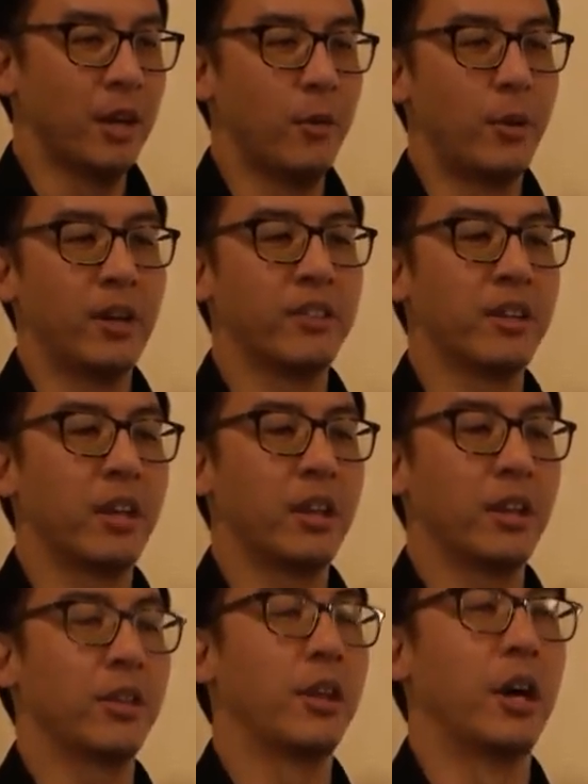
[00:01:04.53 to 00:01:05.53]
Whereas
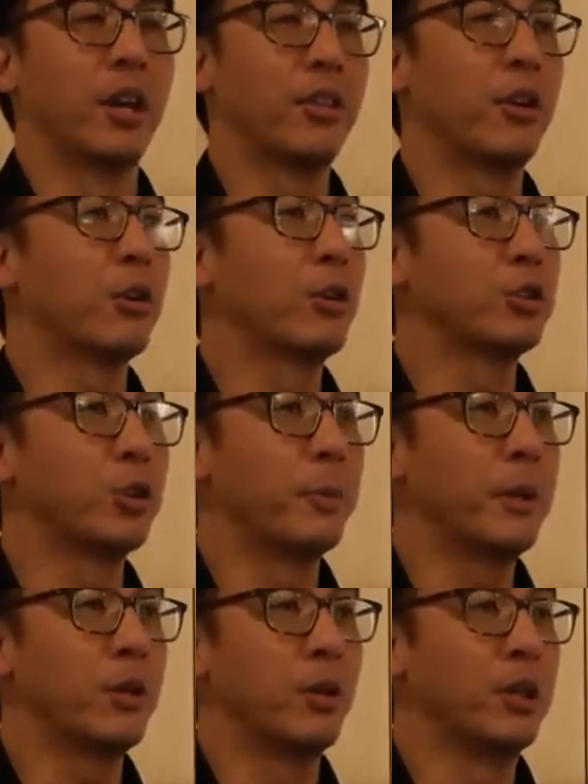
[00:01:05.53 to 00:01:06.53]
uh,
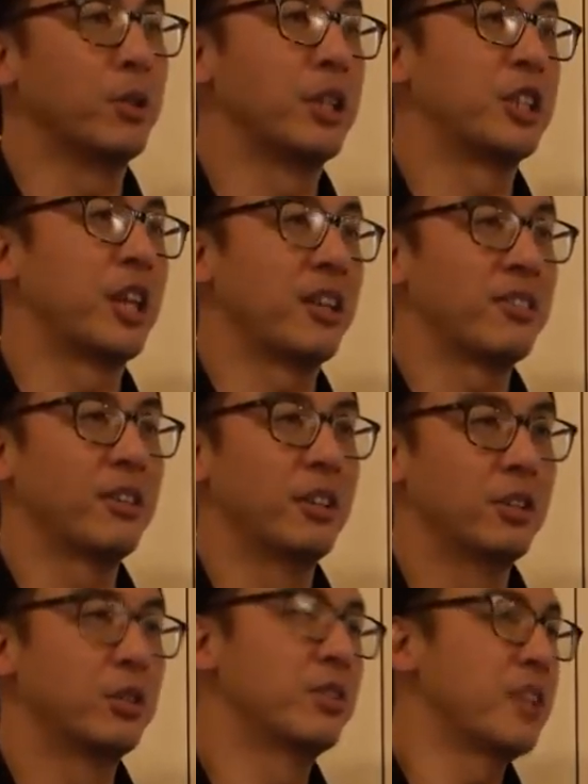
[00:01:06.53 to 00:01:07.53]
thoracoscopy going into the chest.
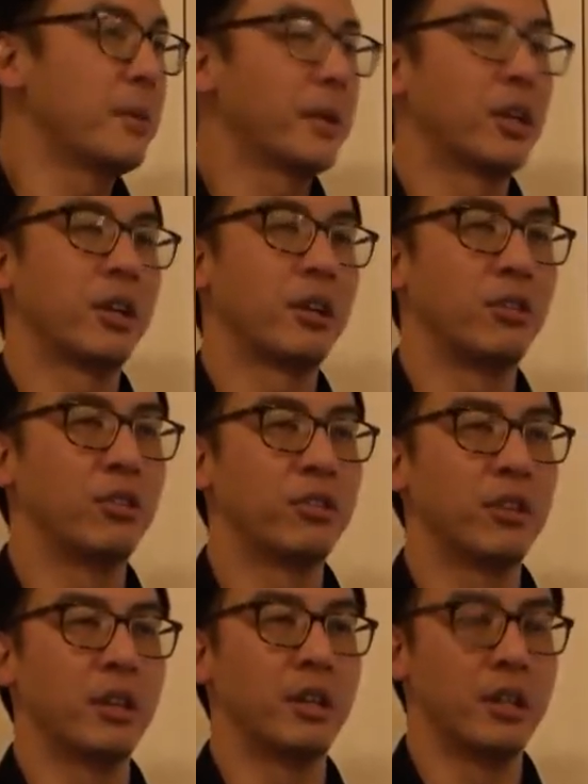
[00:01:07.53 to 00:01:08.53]
So same again, you can use
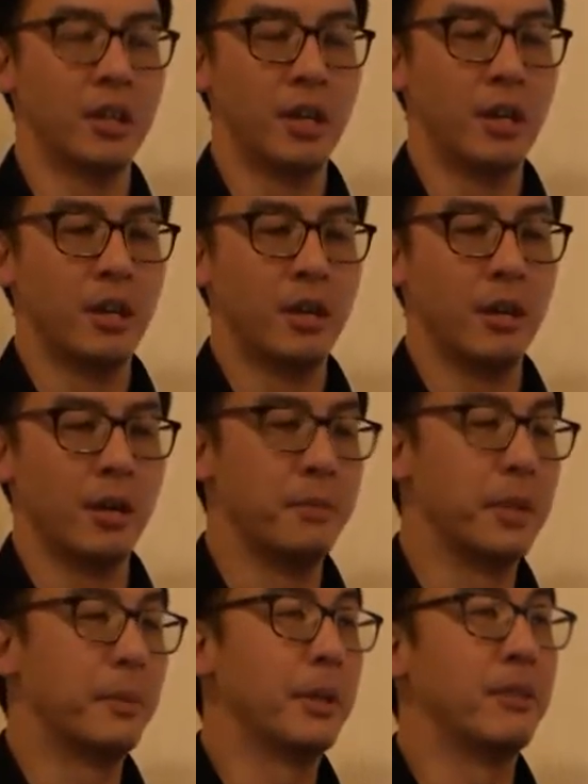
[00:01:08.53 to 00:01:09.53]
uh, uh,
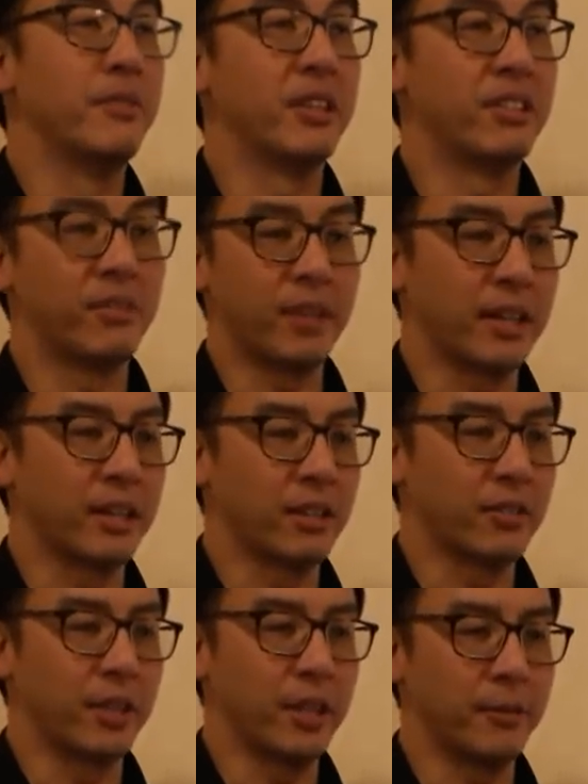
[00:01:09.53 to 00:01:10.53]
minimally invasive
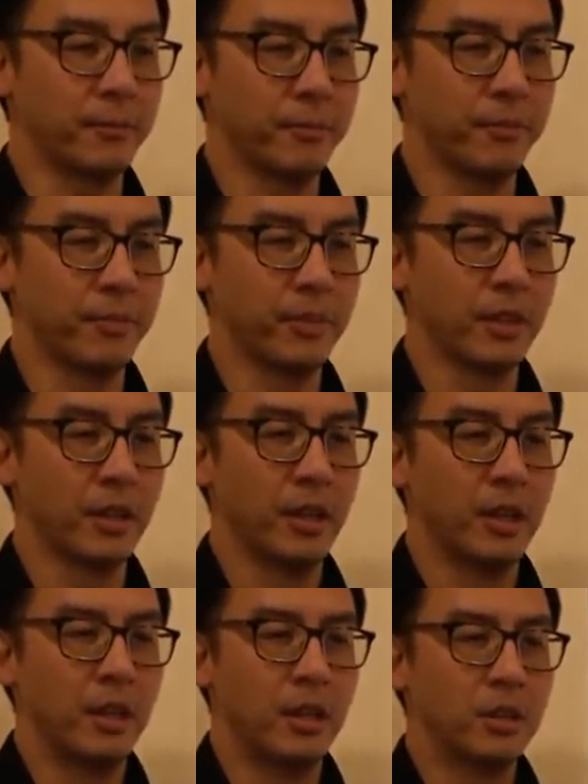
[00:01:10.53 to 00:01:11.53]
techniques for that.
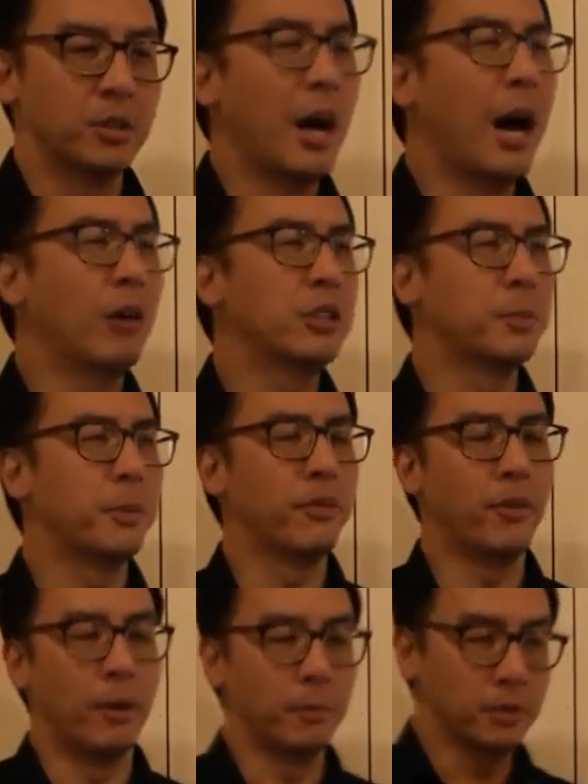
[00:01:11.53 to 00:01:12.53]
So how is it
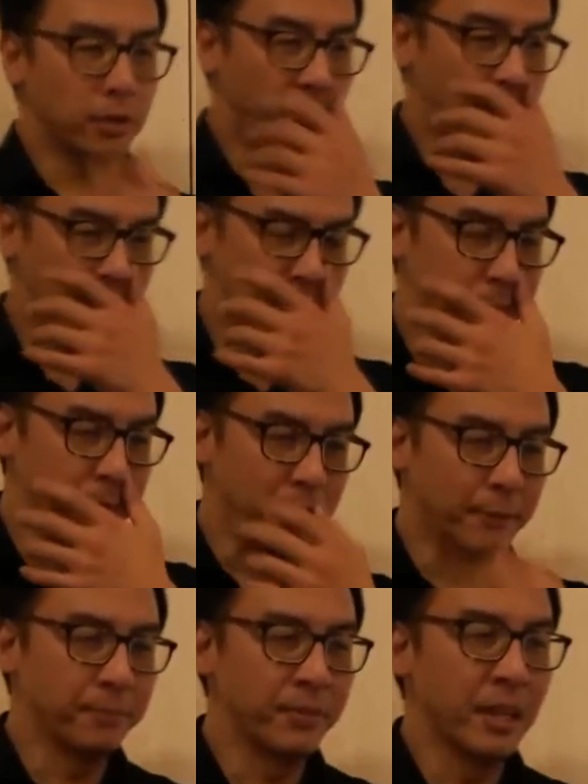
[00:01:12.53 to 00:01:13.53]
performed? So very simply,